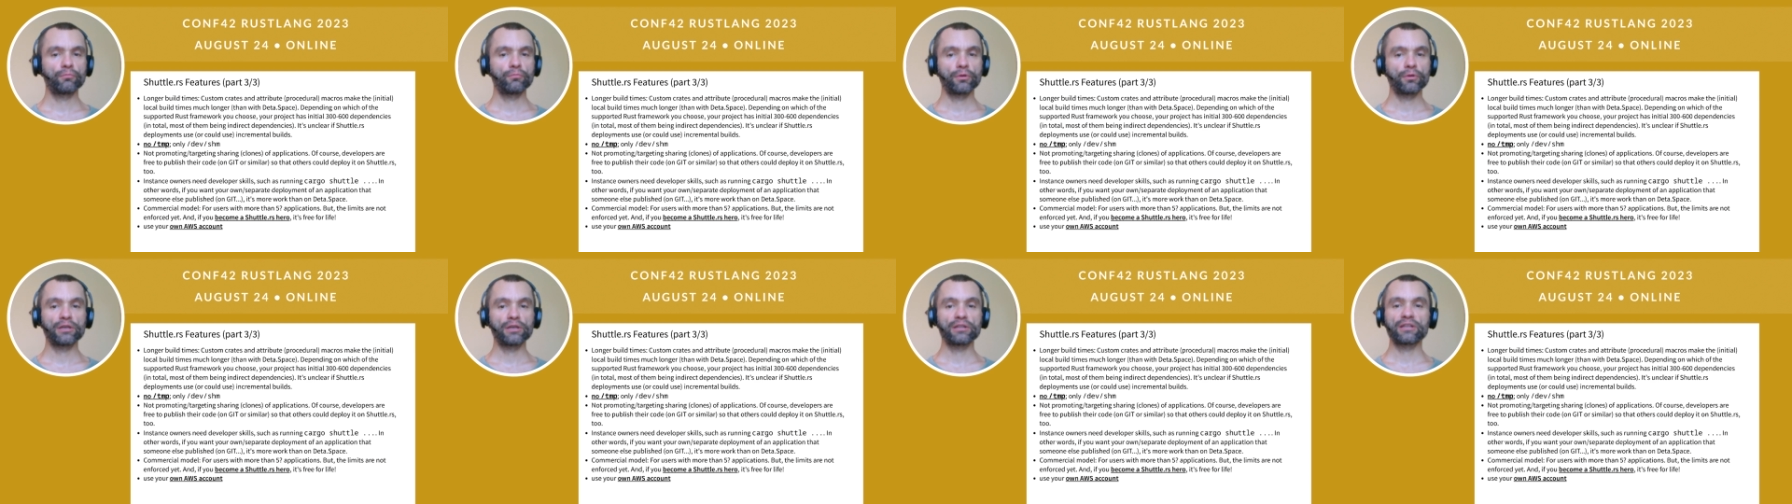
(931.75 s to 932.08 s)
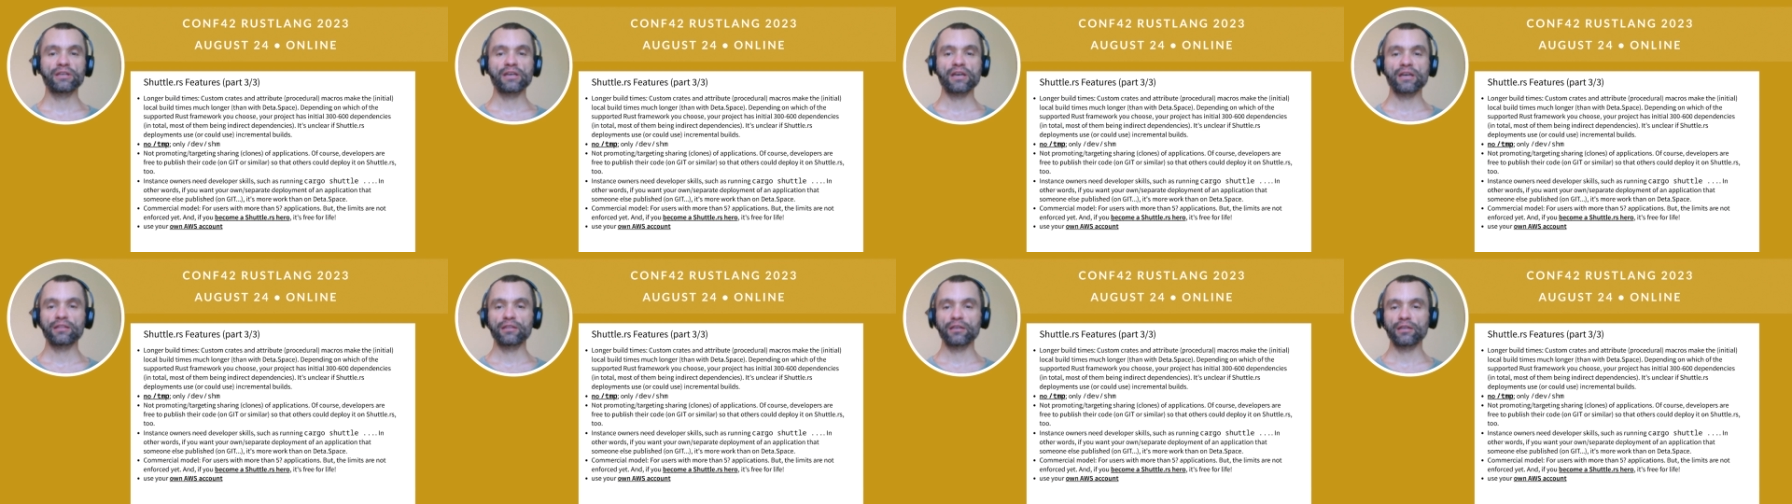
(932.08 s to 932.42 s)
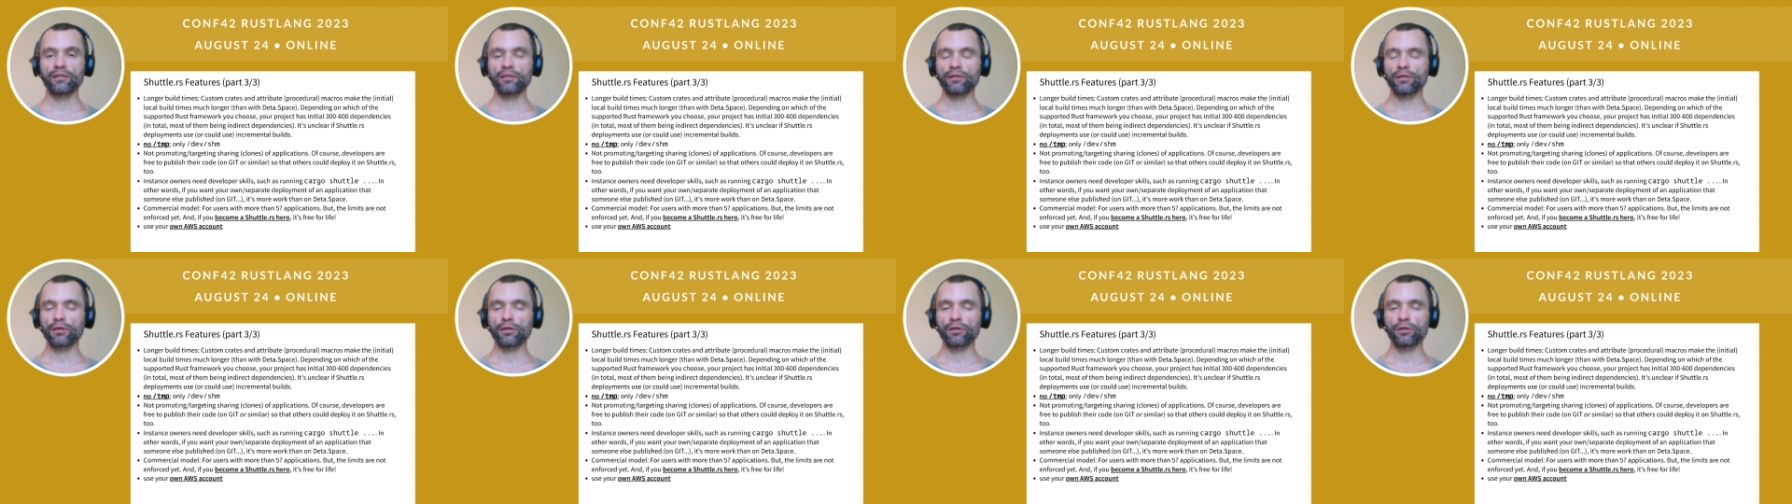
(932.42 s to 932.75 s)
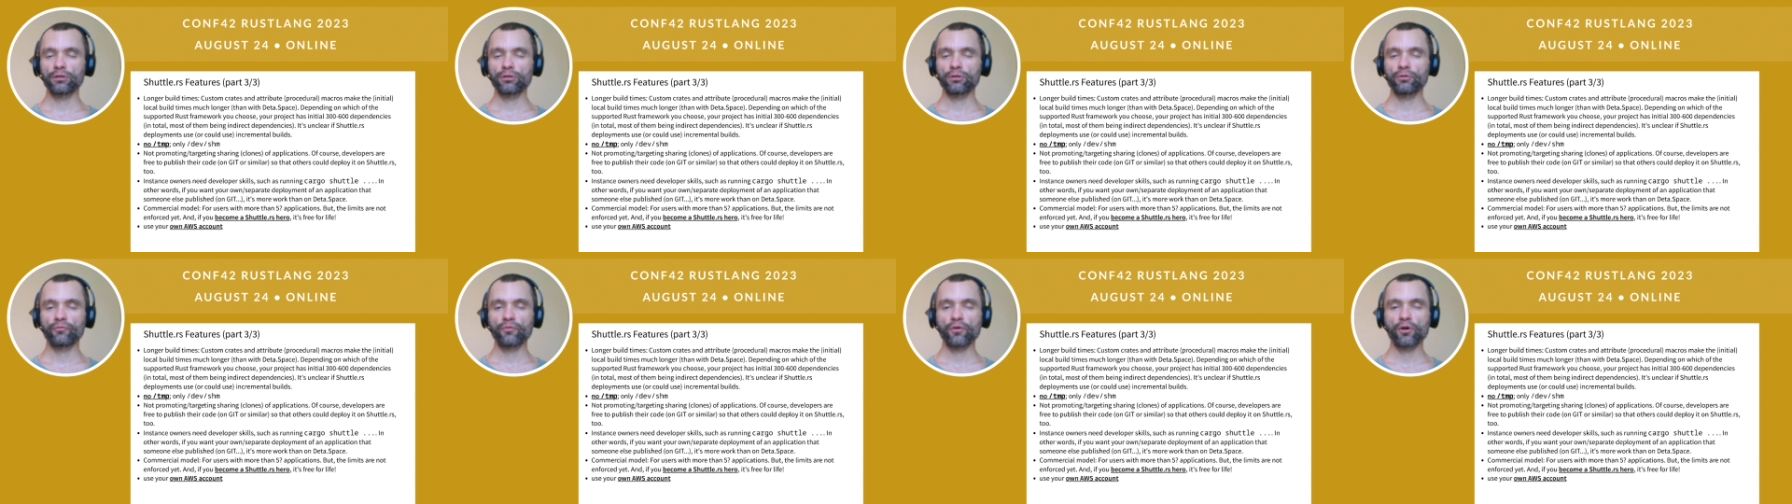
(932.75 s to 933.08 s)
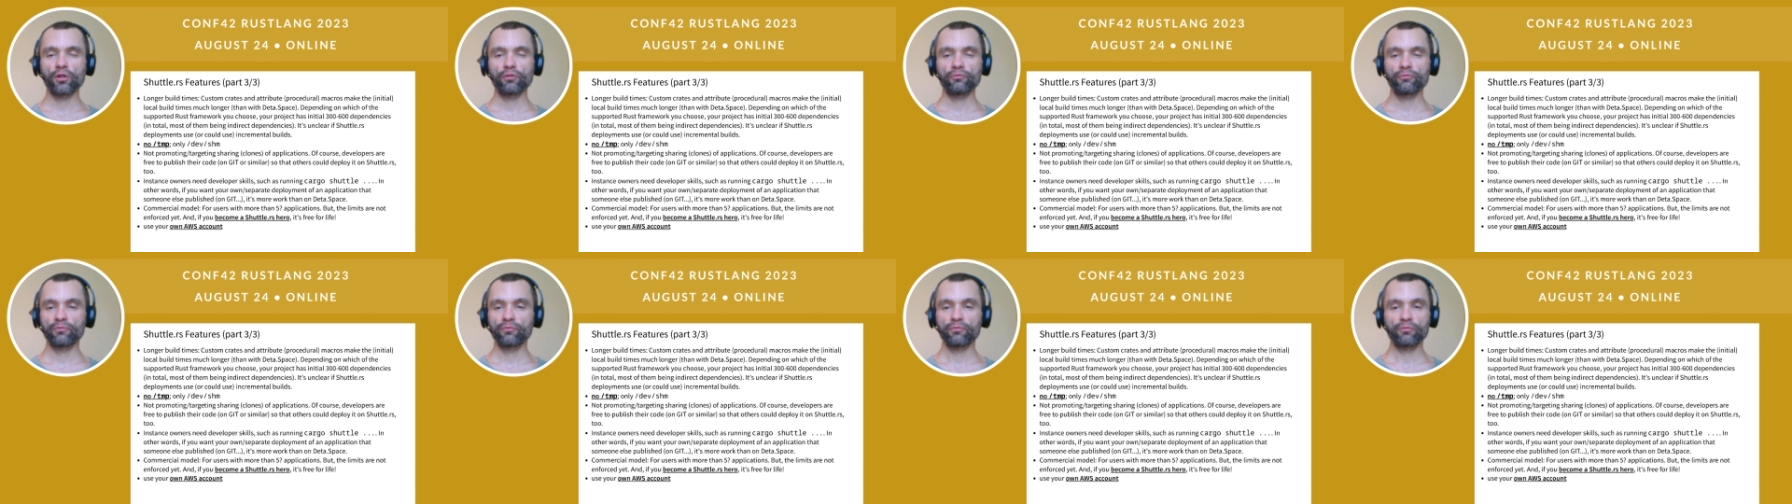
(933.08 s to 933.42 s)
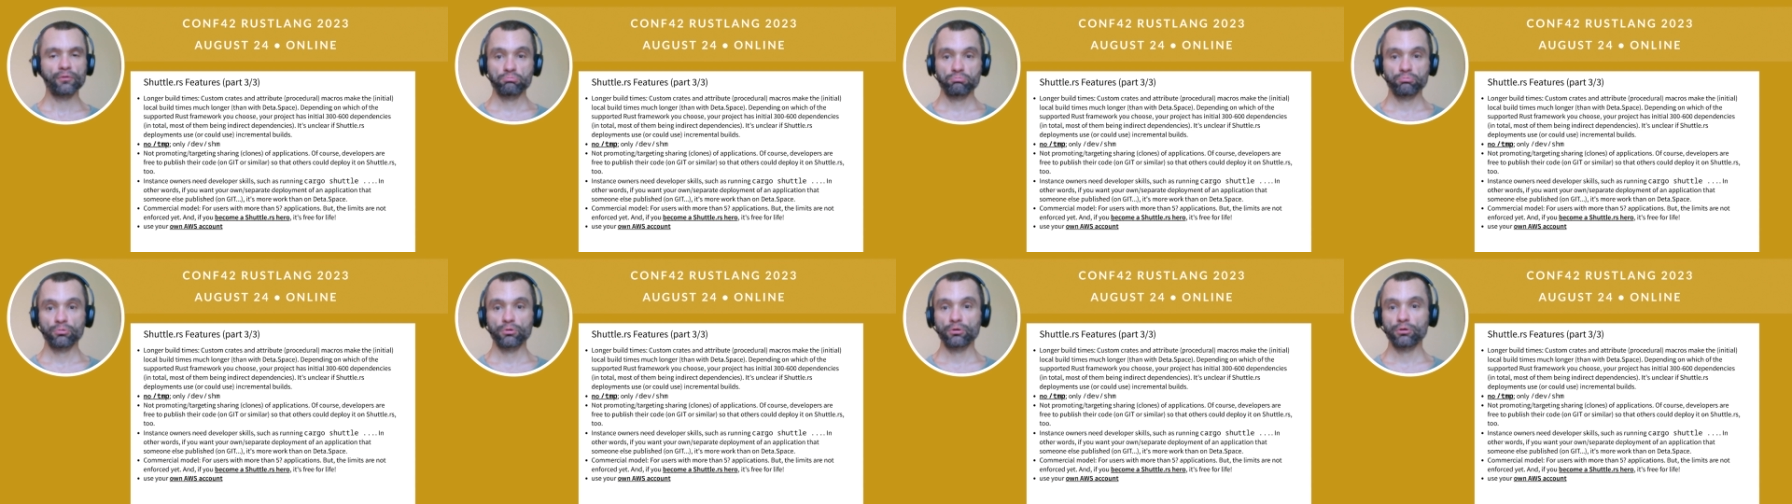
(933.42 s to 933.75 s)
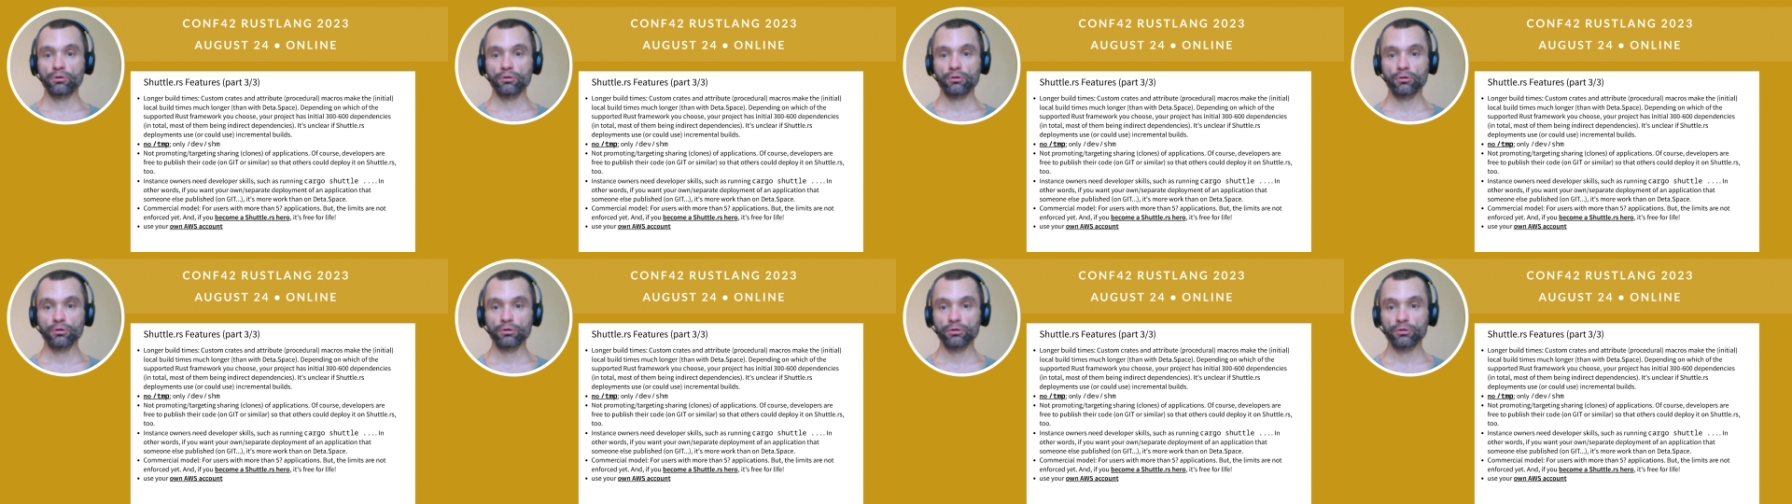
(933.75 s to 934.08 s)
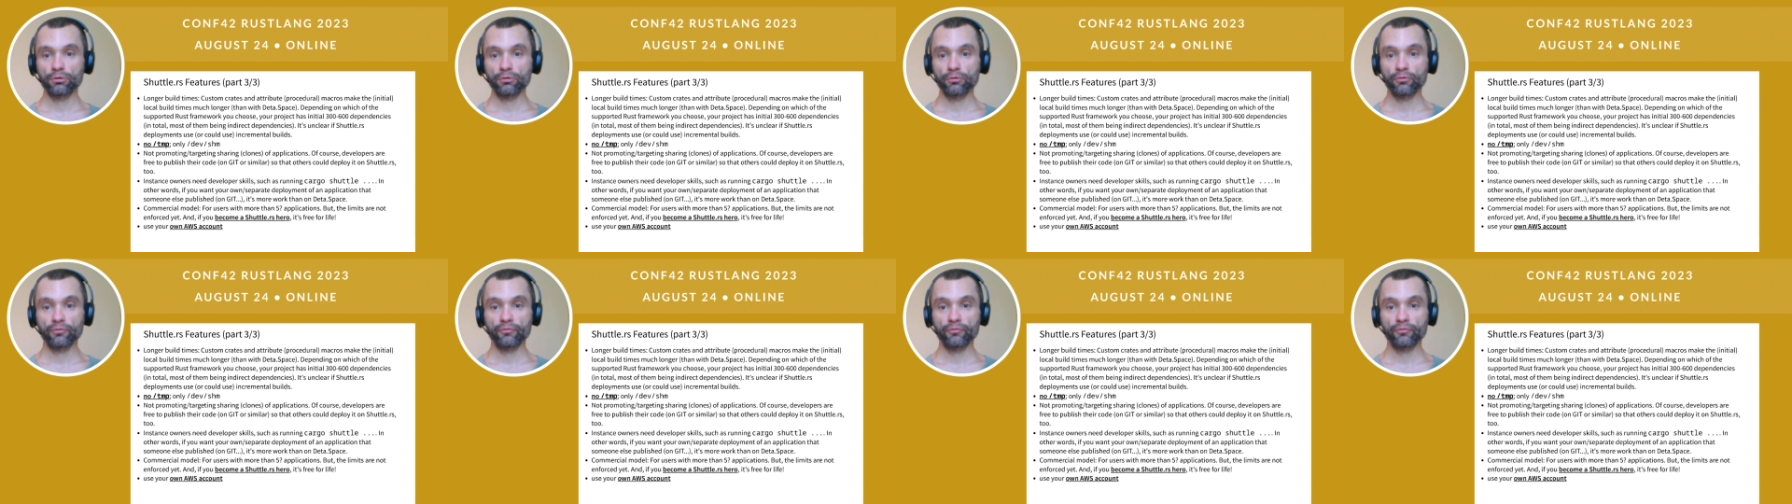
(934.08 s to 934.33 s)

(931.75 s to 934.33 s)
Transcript: it can in, involve uh,